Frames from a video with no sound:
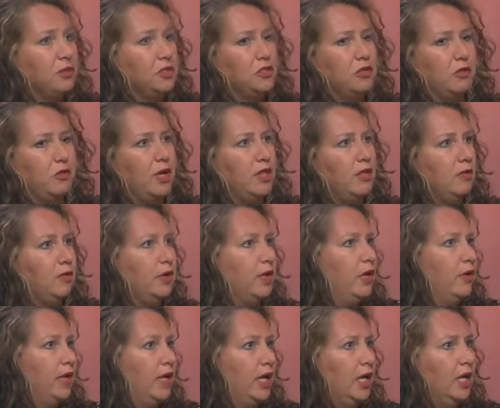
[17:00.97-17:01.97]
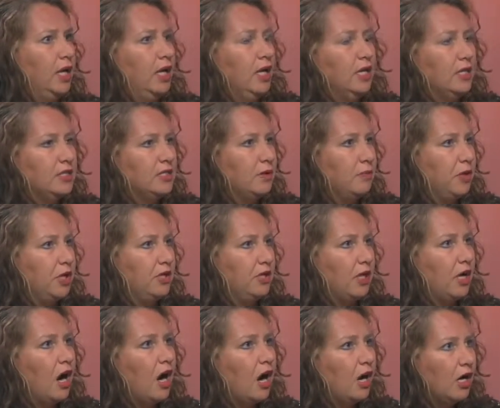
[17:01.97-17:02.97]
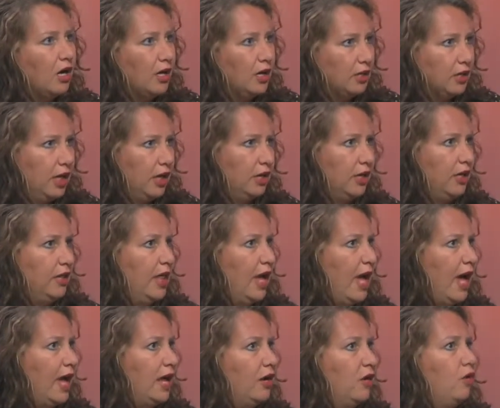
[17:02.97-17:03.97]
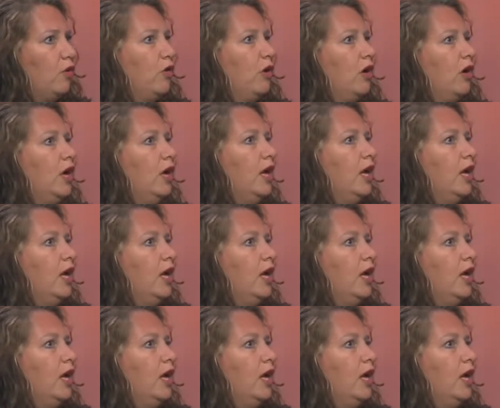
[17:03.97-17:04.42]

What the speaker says: So whether we're going somewhere in the car, he'll carry that, or